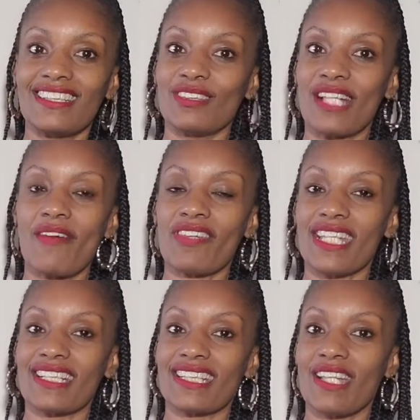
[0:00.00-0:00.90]
Do not
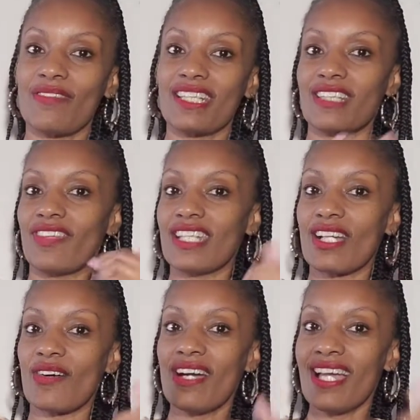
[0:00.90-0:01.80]
forget to give this
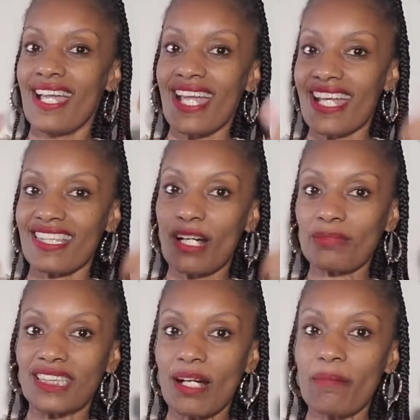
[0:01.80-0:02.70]
video a
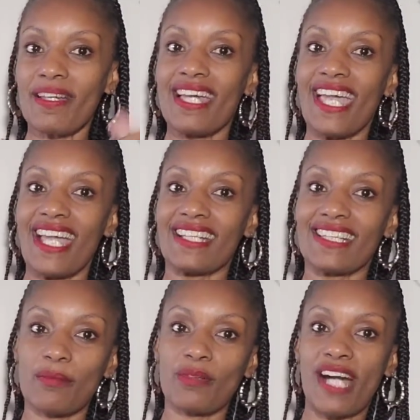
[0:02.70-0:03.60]
thumbs up and
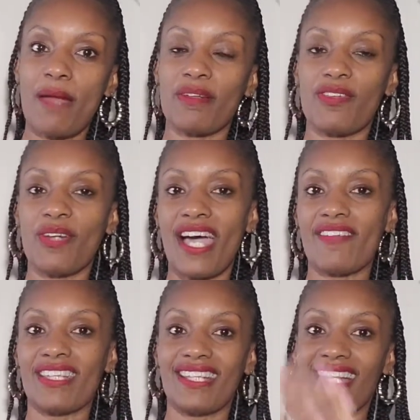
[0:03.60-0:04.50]
subscribe if you
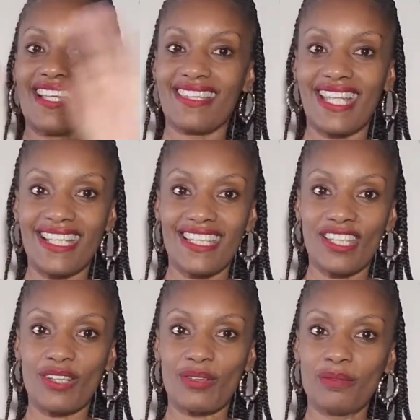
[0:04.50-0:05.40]
haven't. Thank
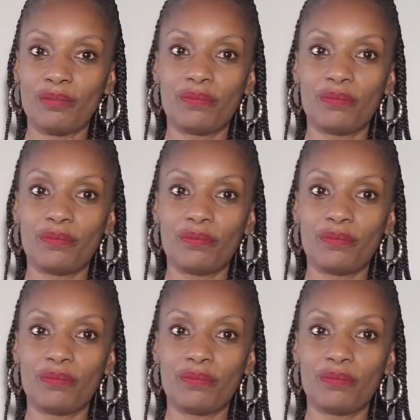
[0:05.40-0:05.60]
you.